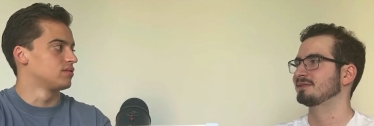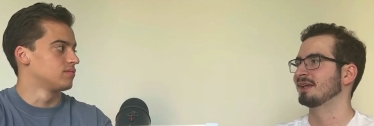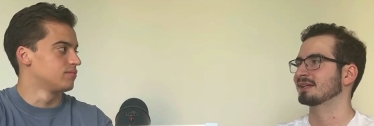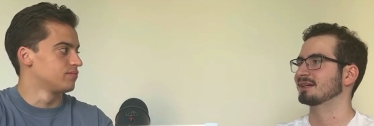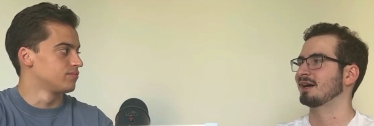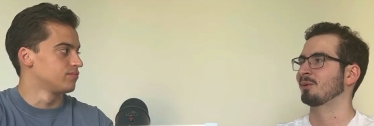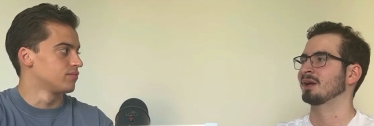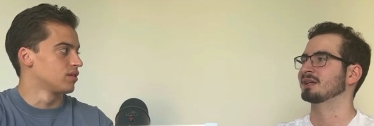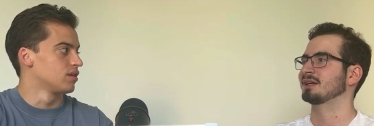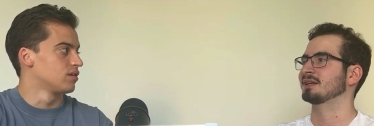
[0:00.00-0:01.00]
Speaker 1: like
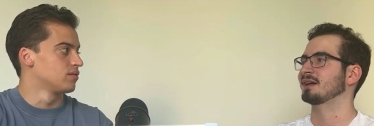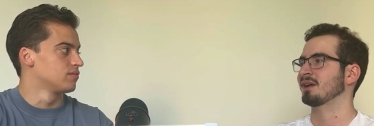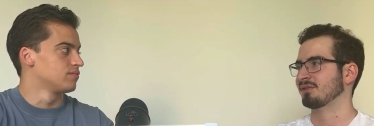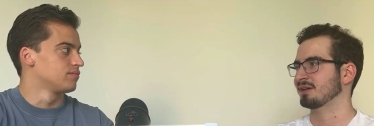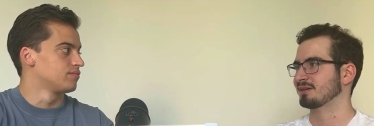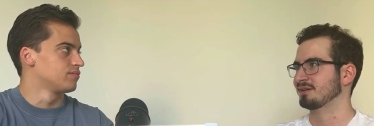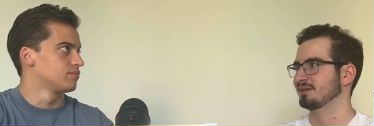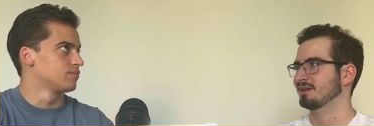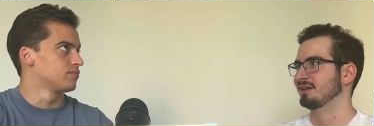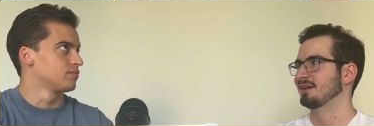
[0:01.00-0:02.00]
awakening. I think.
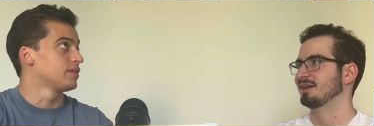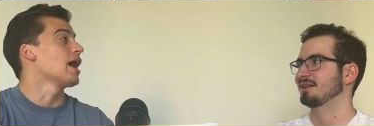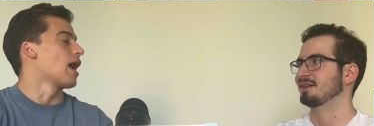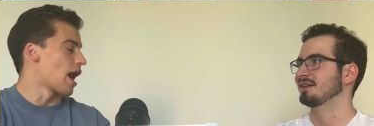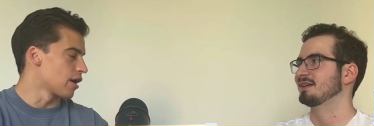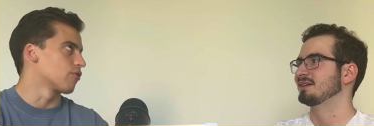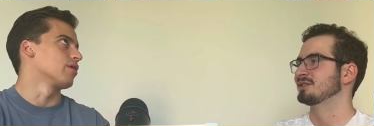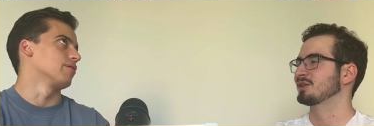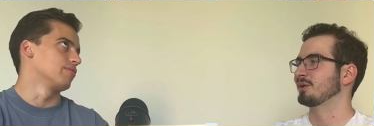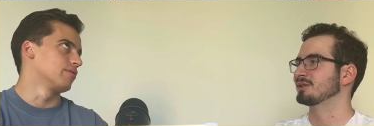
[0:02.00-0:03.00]
Yeah, I
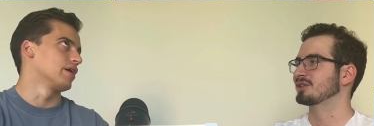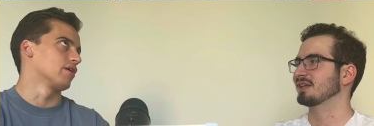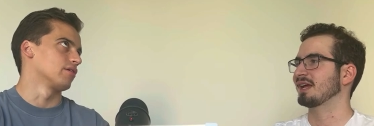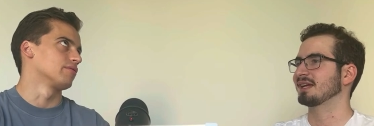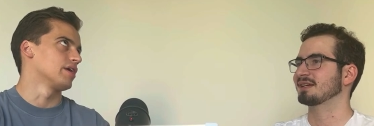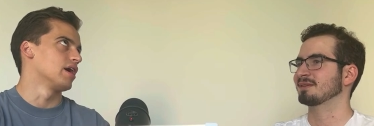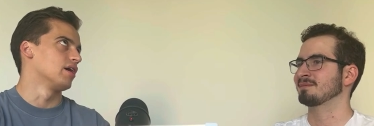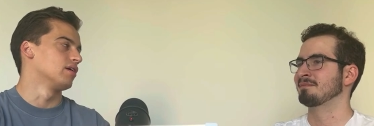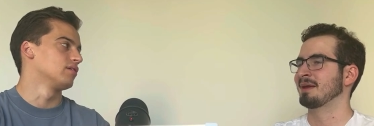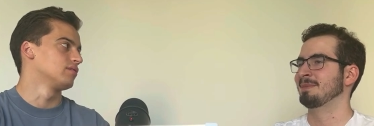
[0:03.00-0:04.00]
agree. So it's there. like yeah.
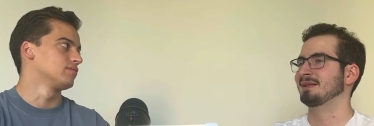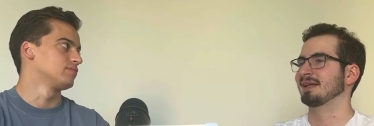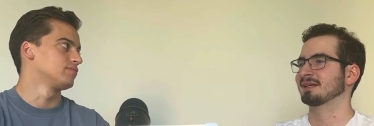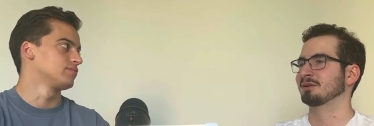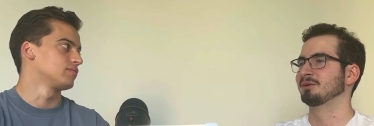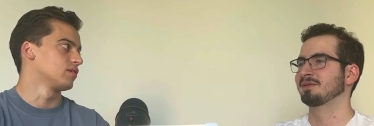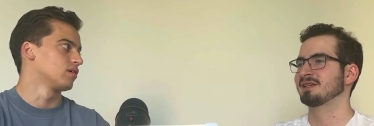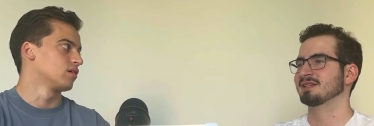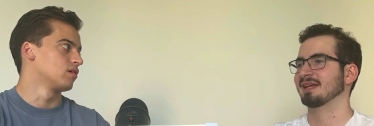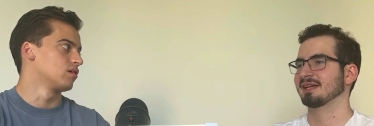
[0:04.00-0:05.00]
maybe like
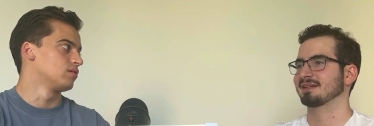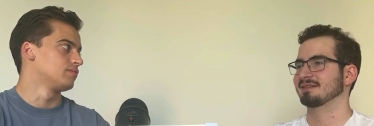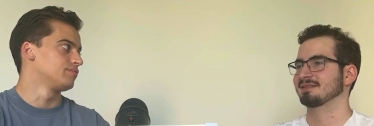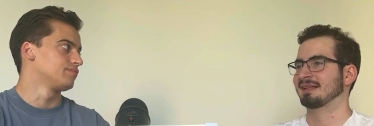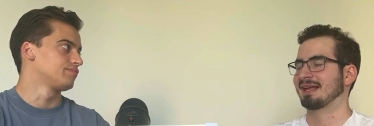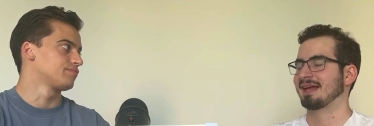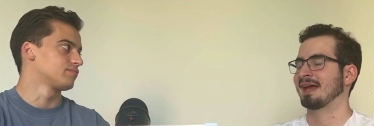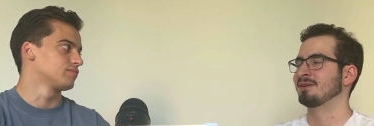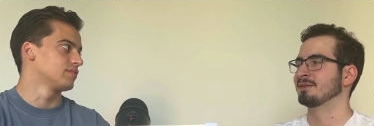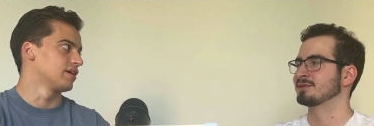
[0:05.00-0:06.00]
Luffy's like
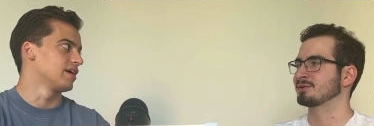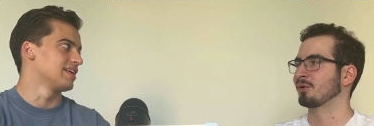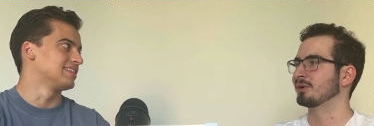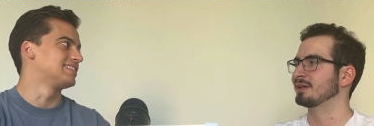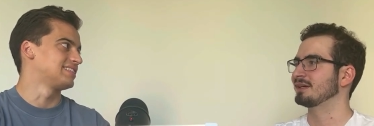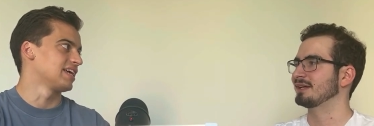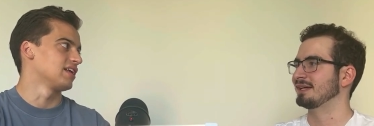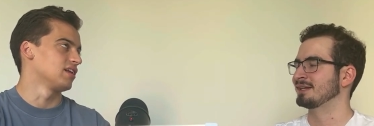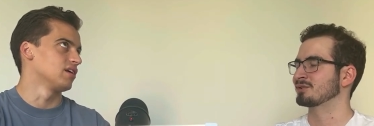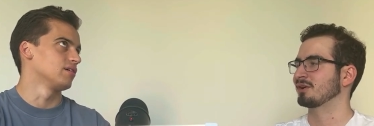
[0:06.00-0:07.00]
end of story
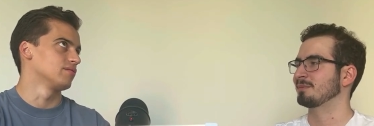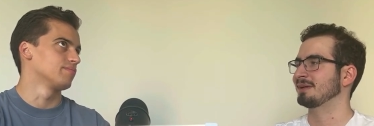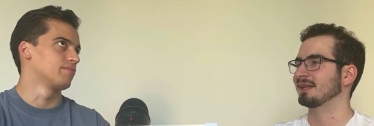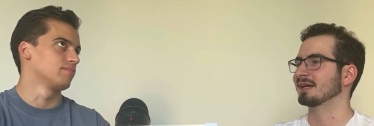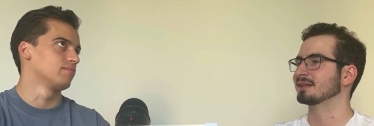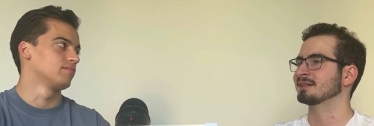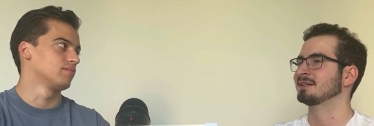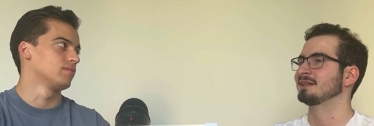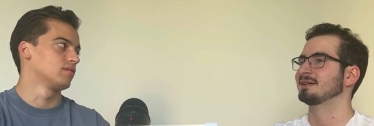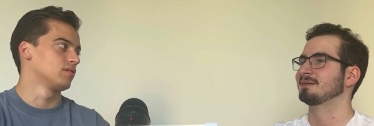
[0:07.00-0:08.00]
is gonna be like
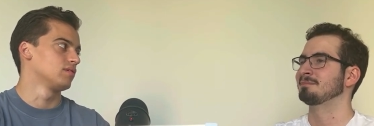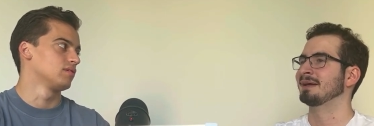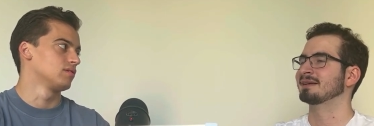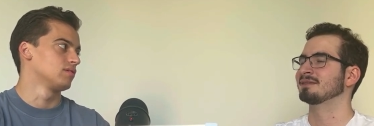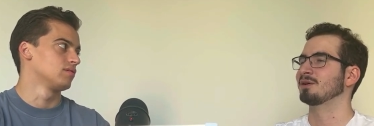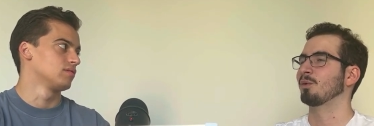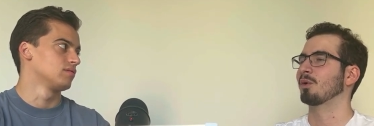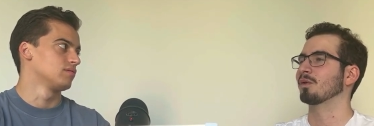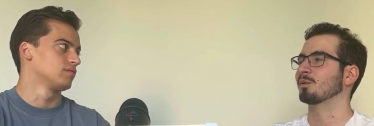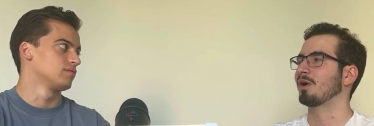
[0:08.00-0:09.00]
making the world